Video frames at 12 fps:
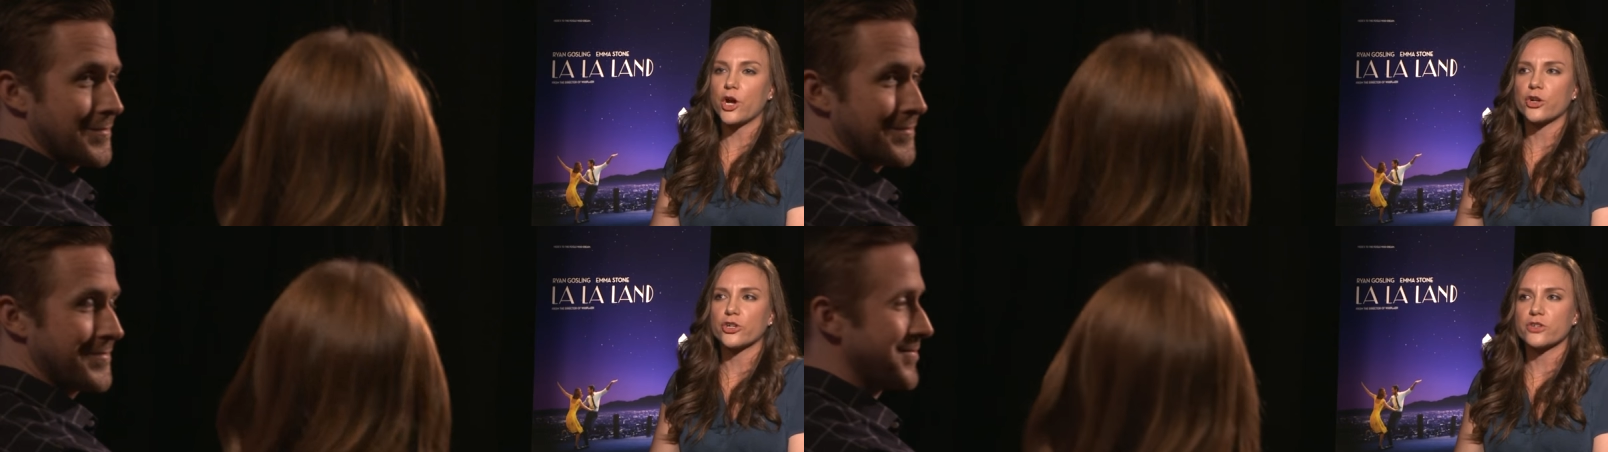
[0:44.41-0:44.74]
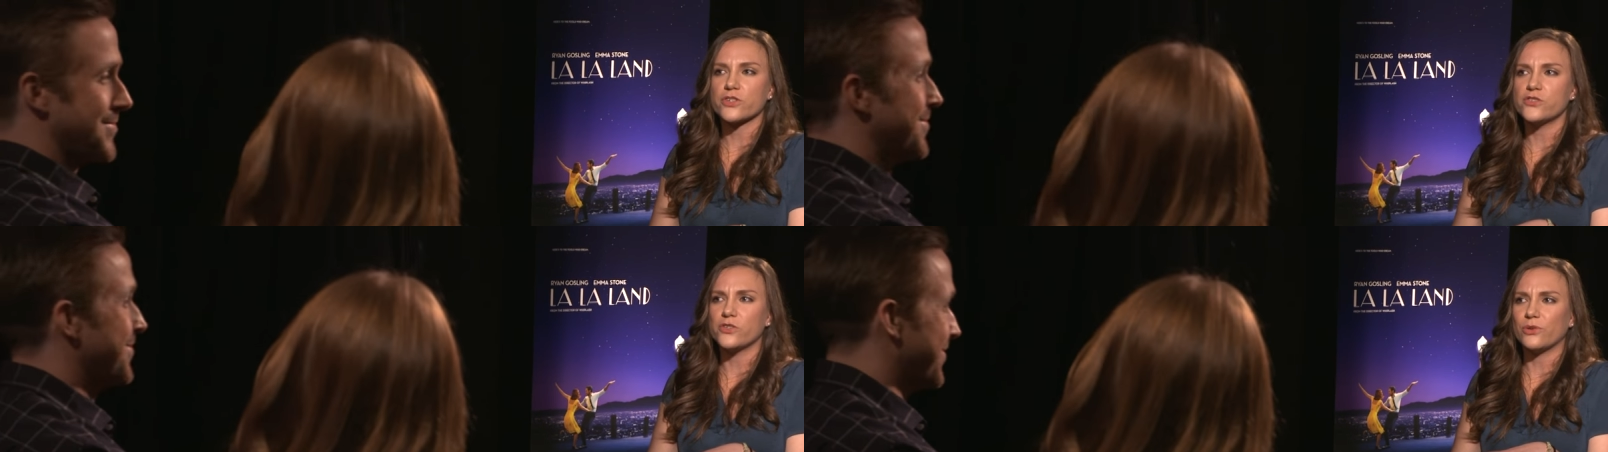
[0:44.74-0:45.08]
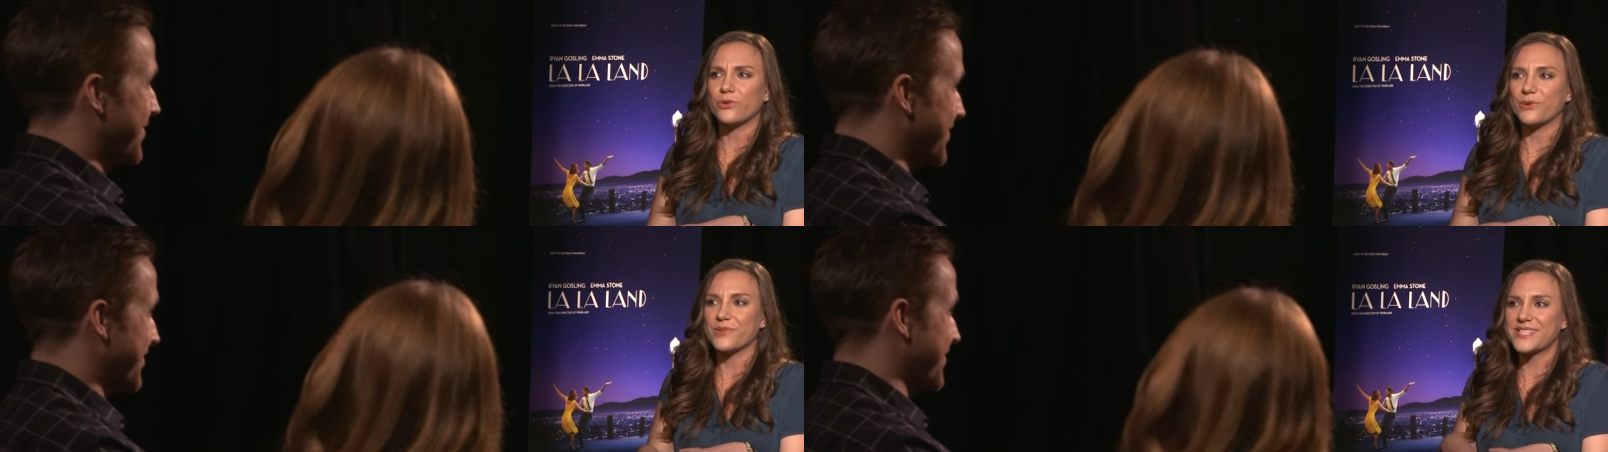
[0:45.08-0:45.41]
Speaker 1: harder to
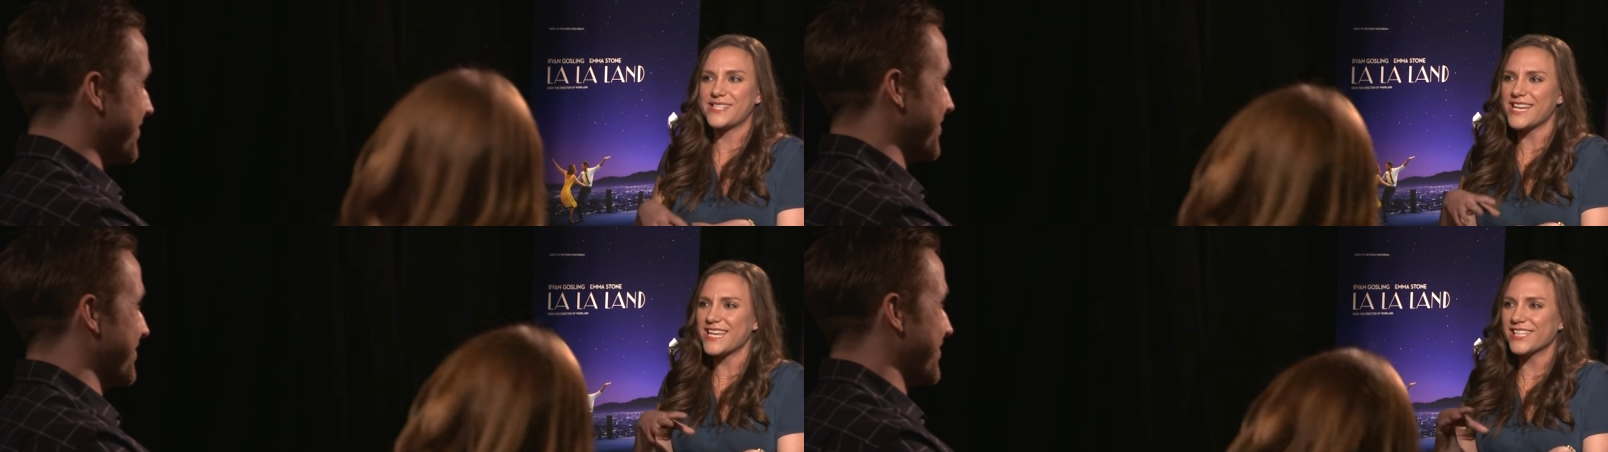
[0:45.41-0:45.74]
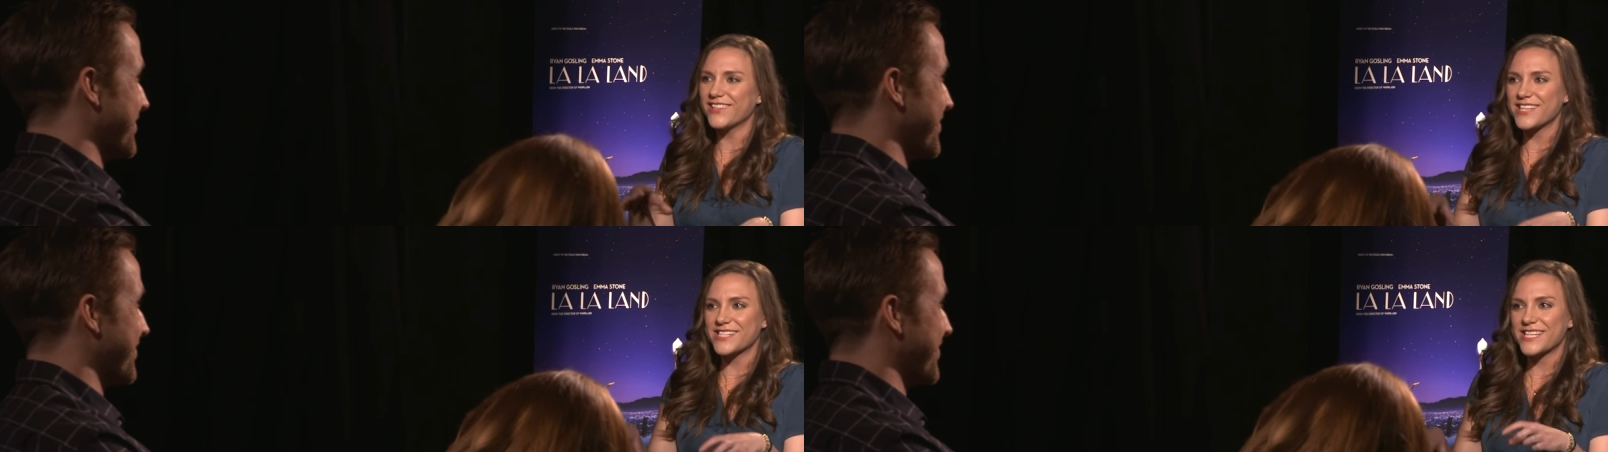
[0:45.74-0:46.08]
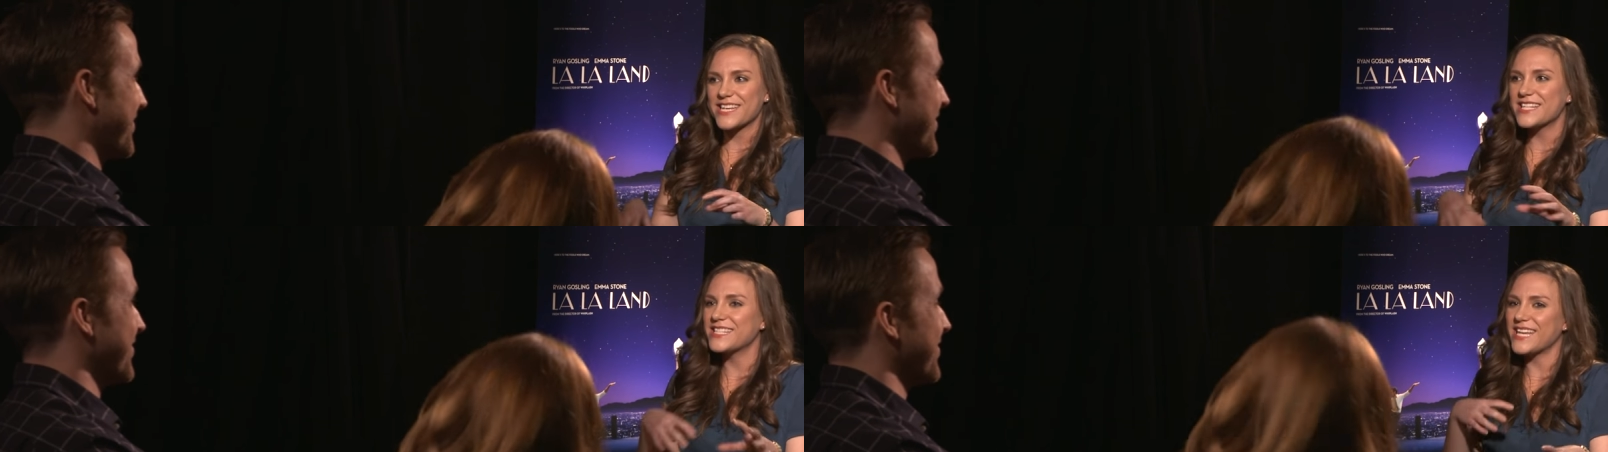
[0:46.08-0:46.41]
do singing
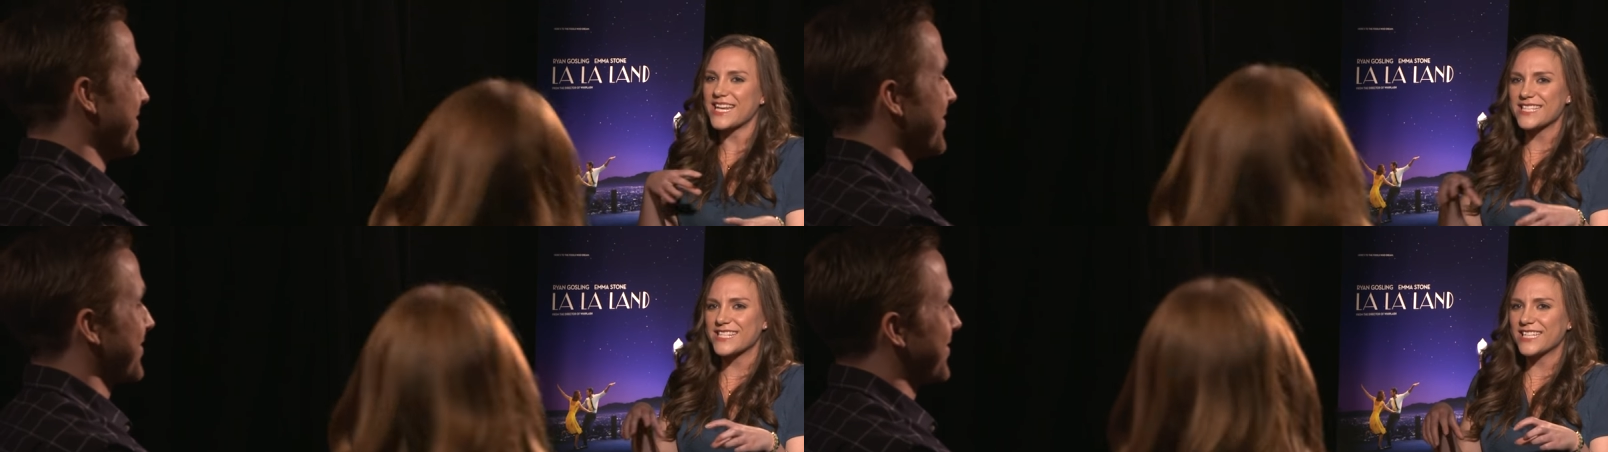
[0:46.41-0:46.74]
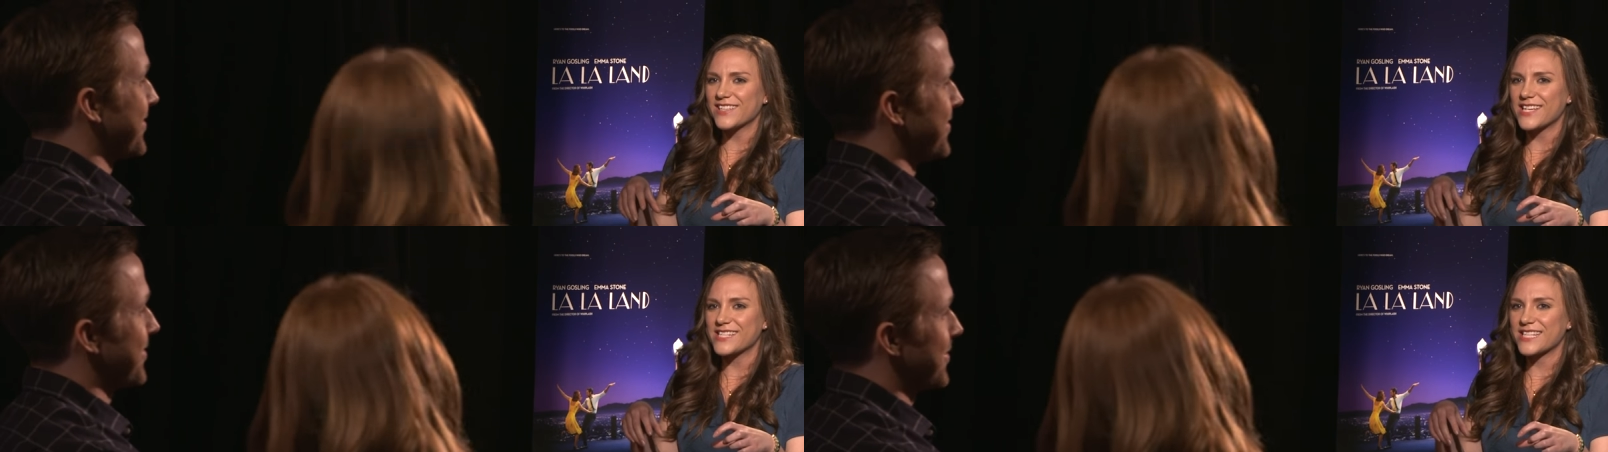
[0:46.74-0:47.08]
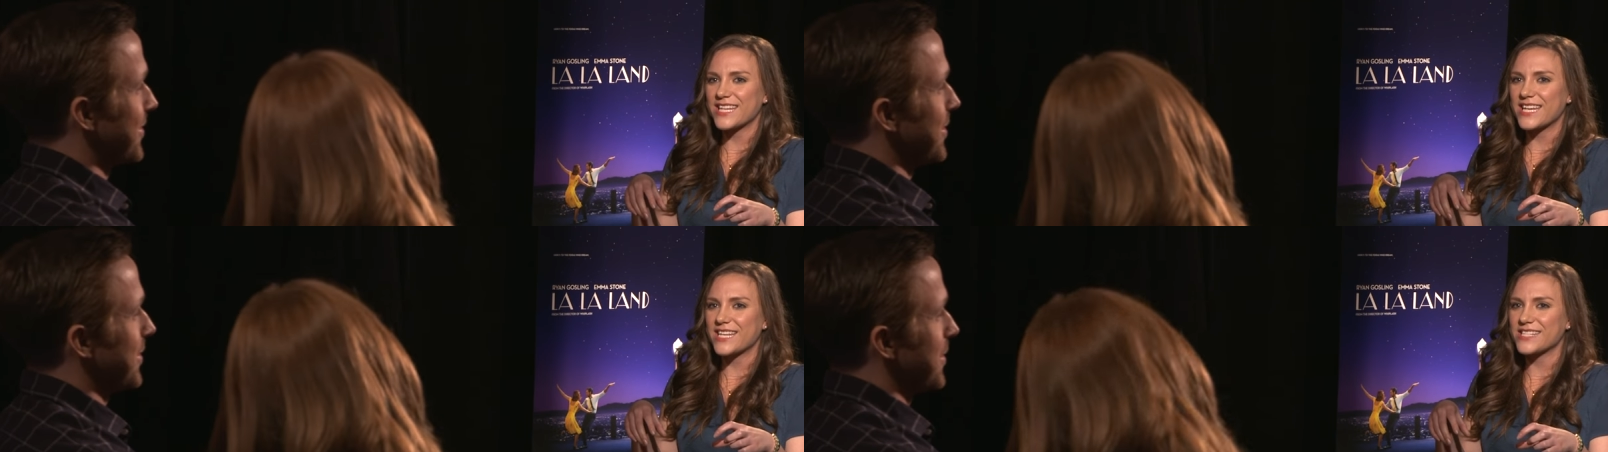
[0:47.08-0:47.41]
lessons, dancing
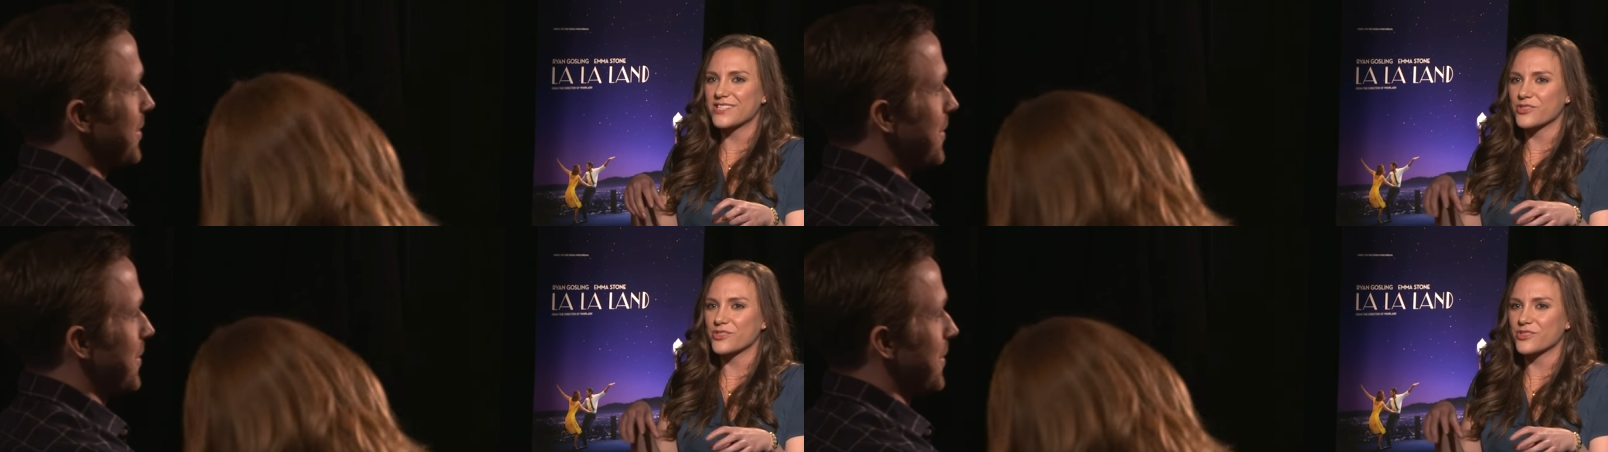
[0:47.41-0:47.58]
lessons?